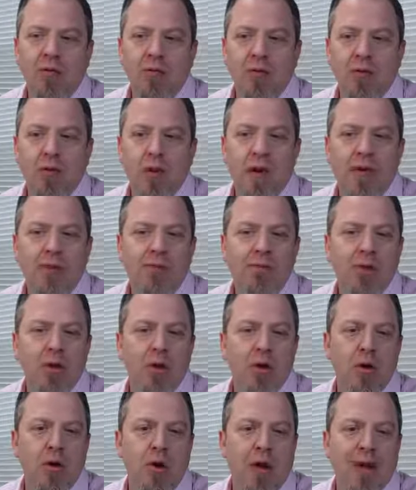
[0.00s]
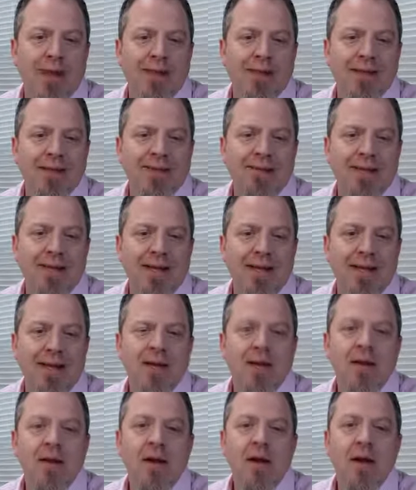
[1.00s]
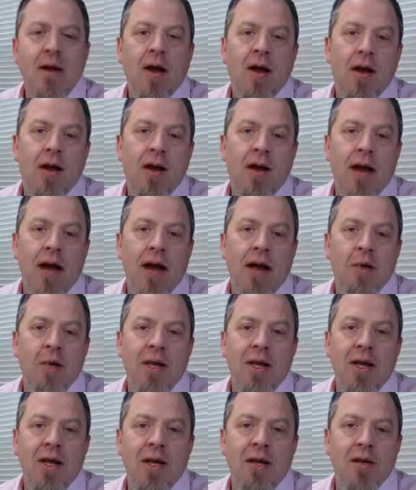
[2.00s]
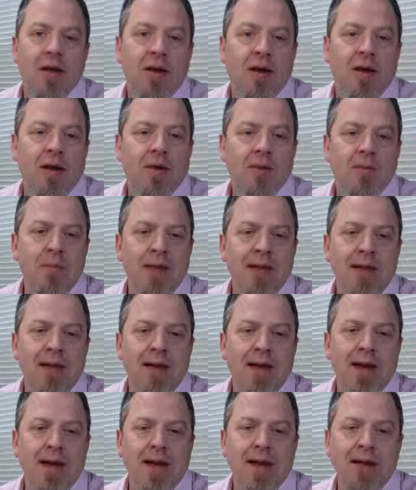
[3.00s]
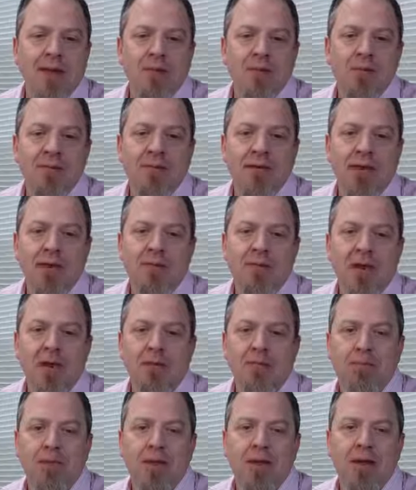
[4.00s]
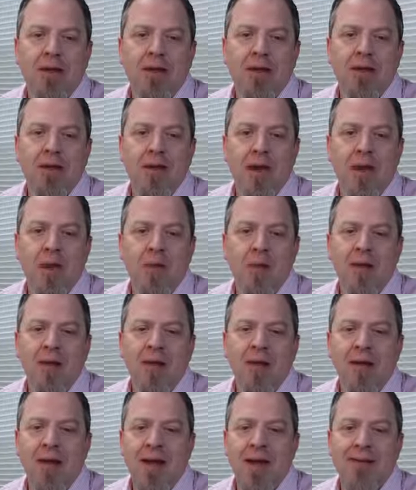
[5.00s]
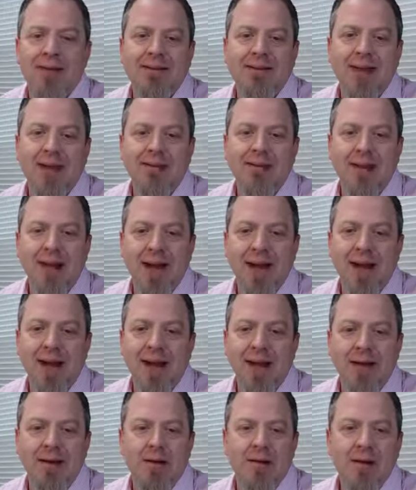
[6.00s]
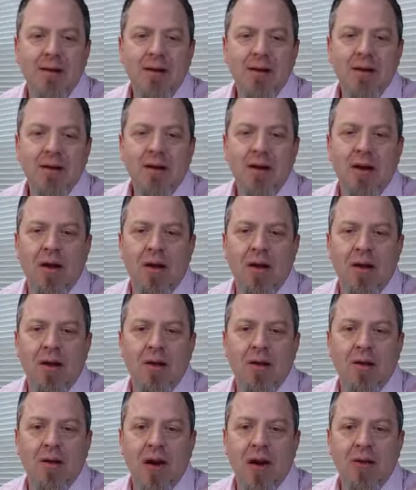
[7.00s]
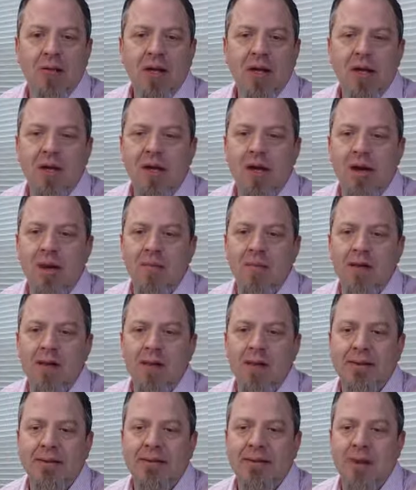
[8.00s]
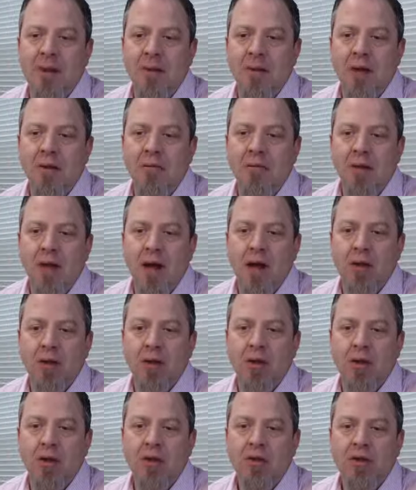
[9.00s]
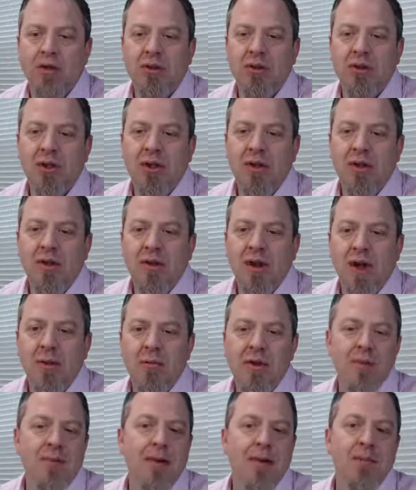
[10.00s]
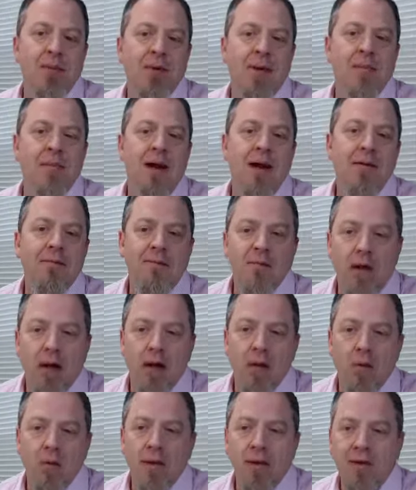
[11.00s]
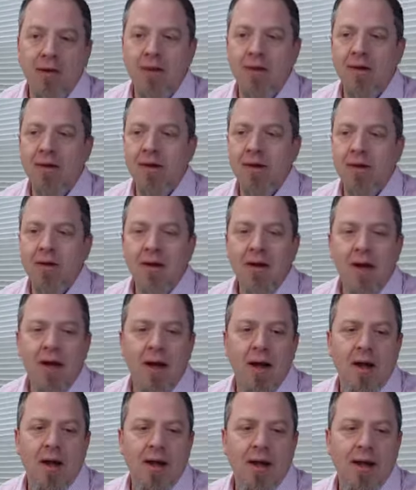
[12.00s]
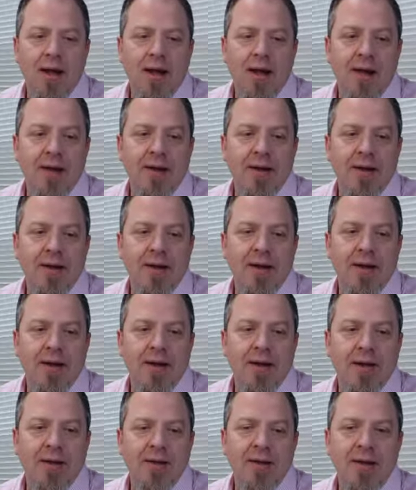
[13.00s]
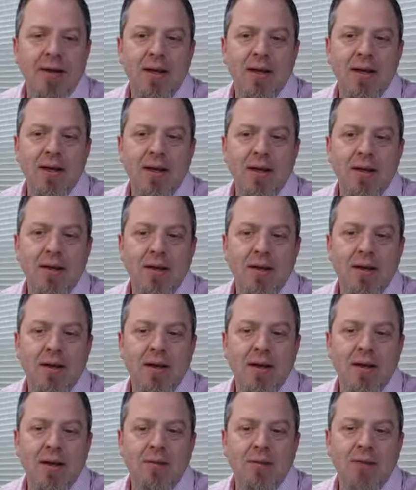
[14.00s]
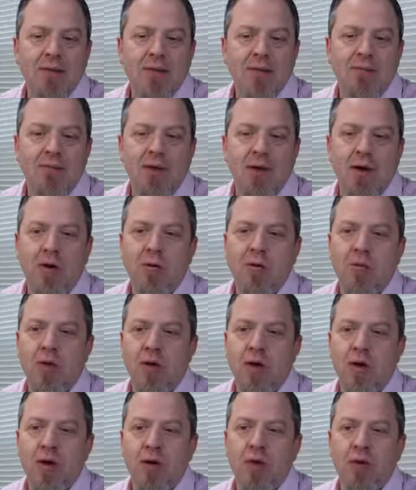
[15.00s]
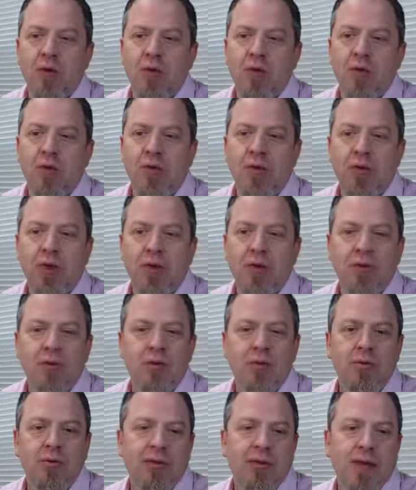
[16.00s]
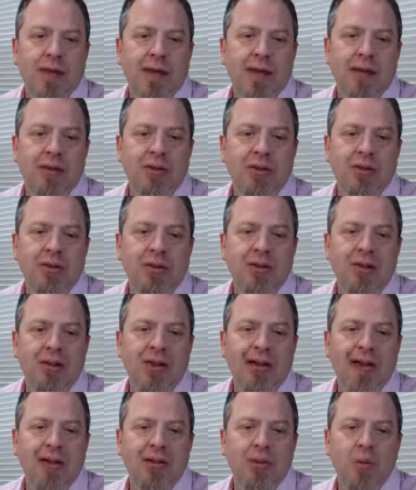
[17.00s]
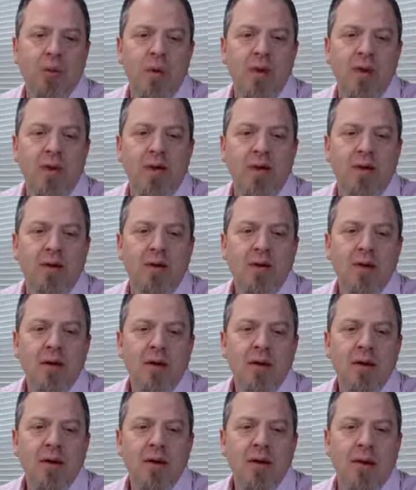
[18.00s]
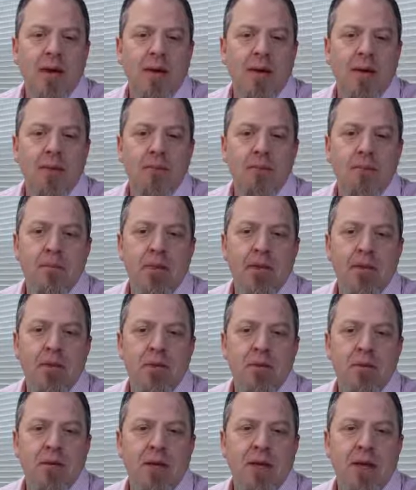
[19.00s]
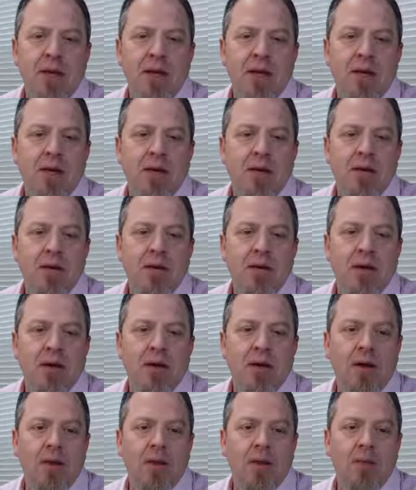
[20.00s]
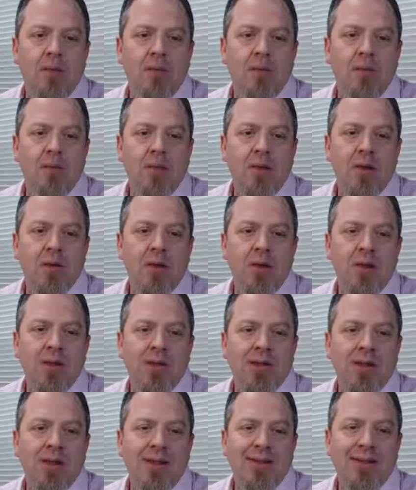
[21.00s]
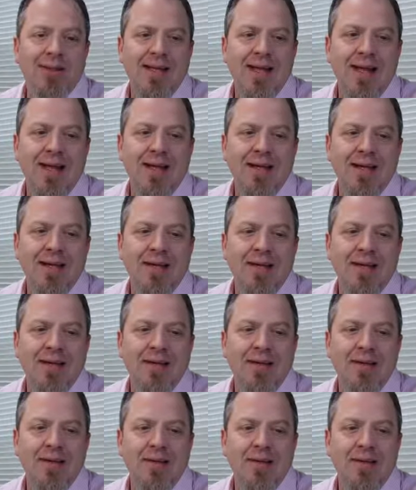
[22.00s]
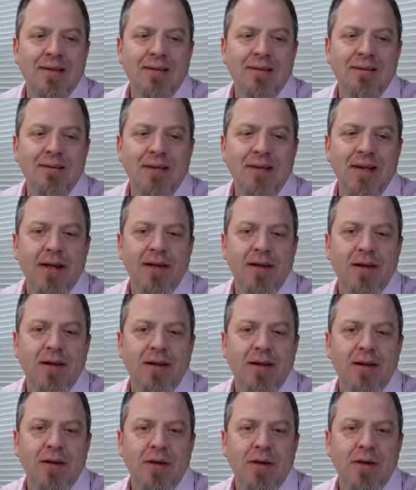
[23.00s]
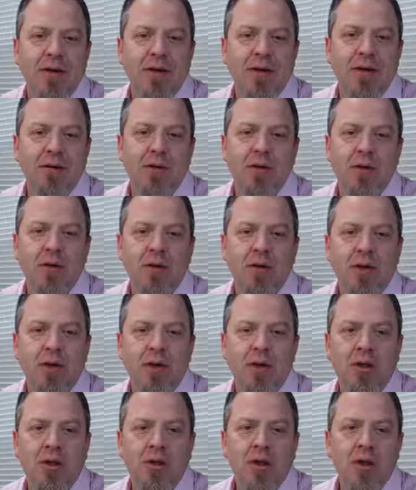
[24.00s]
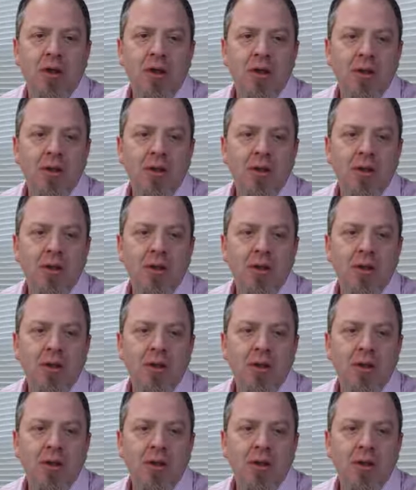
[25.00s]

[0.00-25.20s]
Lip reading: quick view, I can see how many media items I've uploaded, how many likes I've had, how many comments, how many followers, how many people am I following, and the default view shows just the last week, but you can adjust that and take a little different look.